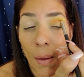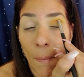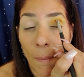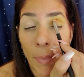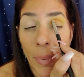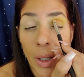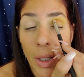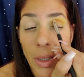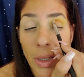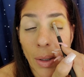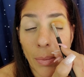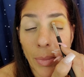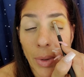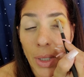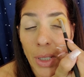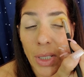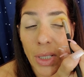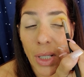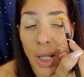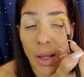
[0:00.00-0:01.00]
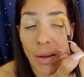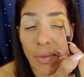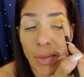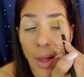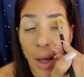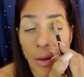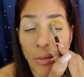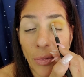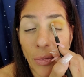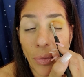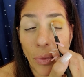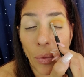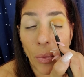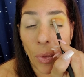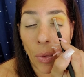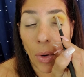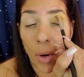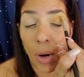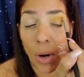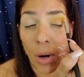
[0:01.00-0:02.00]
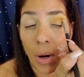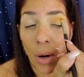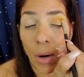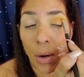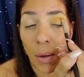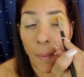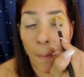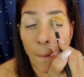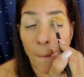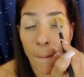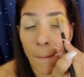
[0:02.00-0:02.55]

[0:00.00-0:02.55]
because I'm going to save that for,